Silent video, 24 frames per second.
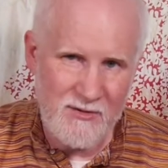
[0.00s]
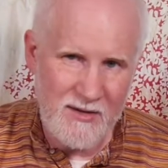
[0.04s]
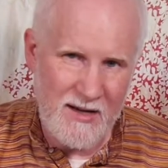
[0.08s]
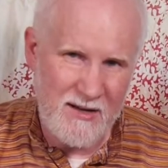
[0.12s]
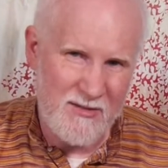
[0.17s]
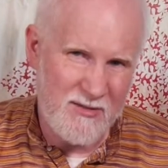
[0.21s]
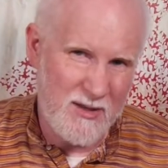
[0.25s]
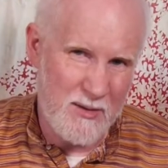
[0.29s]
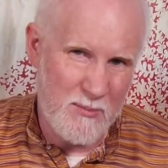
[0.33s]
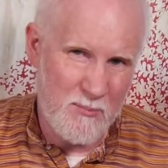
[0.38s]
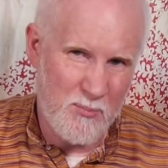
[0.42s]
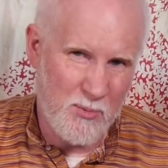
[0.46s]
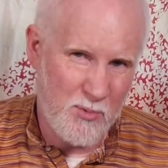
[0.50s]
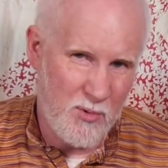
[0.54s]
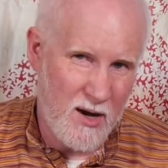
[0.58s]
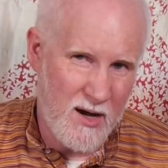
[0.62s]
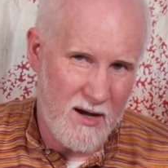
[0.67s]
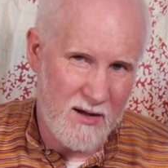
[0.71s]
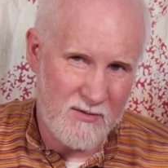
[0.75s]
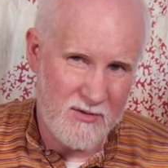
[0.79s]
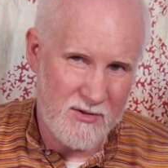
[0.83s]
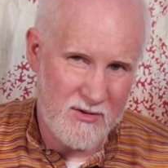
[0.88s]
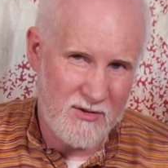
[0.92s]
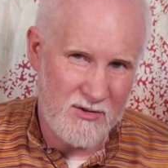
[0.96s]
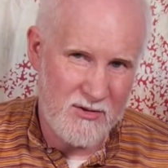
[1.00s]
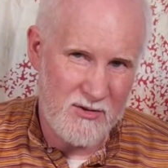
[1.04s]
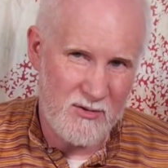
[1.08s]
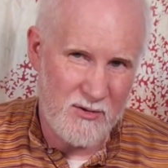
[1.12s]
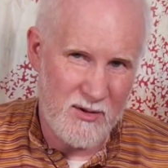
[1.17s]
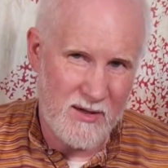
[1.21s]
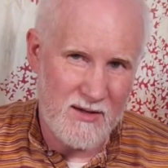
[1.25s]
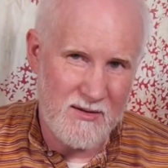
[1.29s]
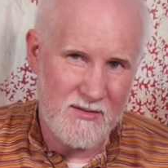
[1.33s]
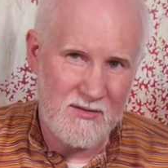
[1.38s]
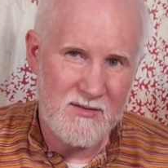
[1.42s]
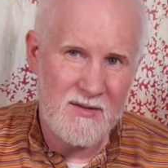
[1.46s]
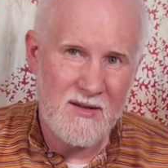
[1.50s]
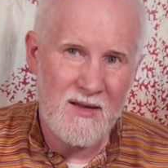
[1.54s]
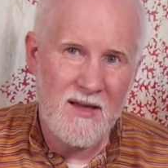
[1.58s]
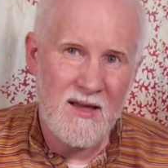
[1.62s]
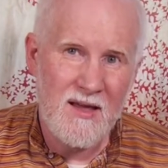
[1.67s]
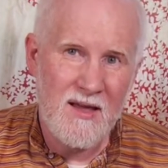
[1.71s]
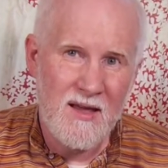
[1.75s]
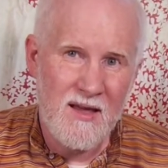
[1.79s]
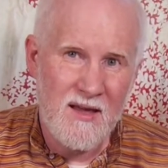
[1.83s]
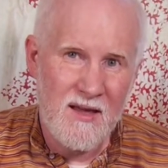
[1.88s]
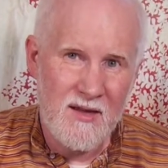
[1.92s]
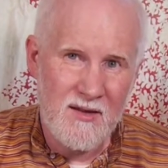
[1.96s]
actually bronze strings.
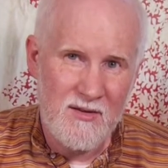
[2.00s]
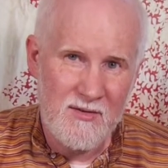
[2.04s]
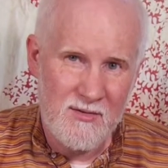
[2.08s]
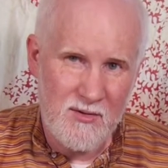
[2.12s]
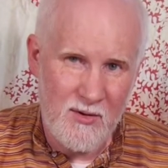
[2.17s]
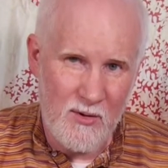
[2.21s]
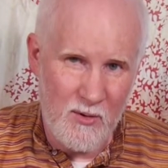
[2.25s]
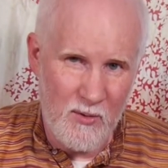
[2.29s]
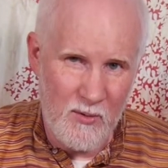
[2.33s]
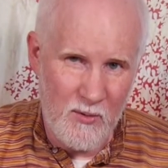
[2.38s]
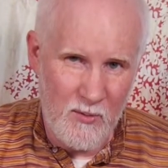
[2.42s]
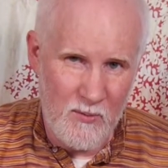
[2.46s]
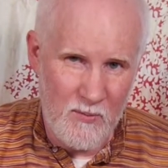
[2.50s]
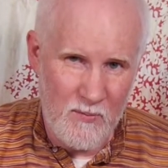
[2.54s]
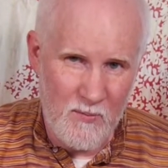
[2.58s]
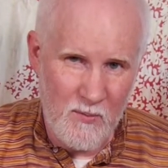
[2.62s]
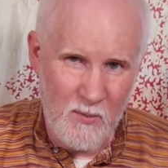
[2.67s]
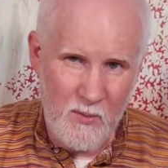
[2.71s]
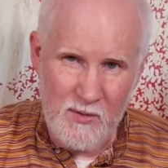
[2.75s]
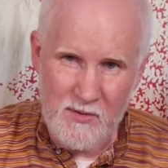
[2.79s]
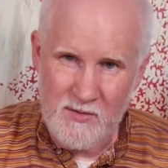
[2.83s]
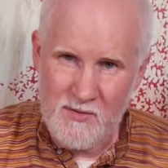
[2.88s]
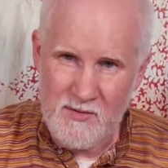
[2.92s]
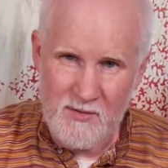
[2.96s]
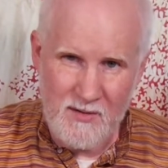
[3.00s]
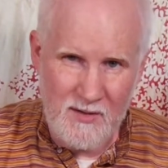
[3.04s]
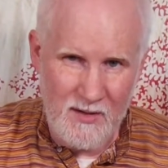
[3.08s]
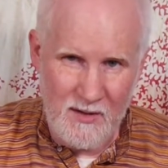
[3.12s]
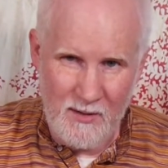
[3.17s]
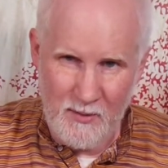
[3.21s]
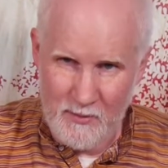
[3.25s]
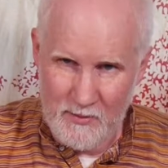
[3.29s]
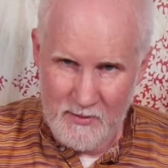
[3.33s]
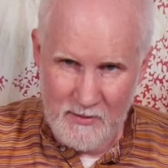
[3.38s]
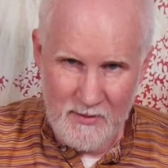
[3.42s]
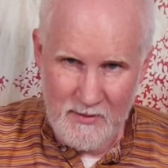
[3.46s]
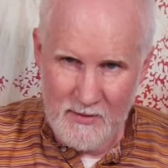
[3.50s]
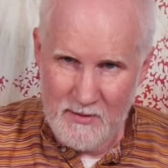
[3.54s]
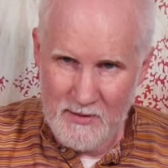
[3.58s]
So, which, are